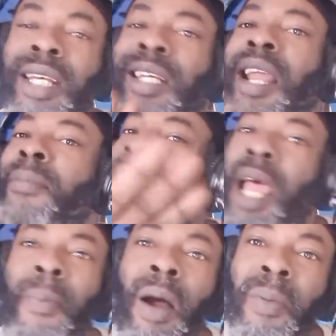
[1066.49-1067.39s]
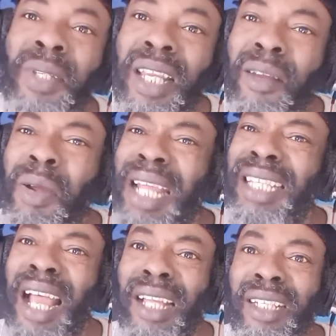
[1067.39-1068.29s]
And them type of upset that
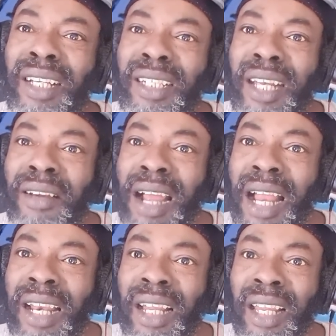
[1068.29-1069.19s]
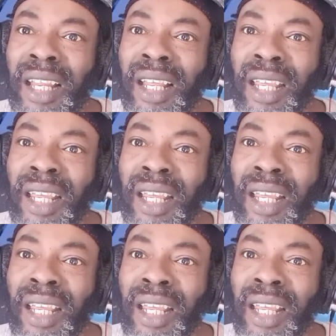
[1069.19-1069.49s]
you're talking in general.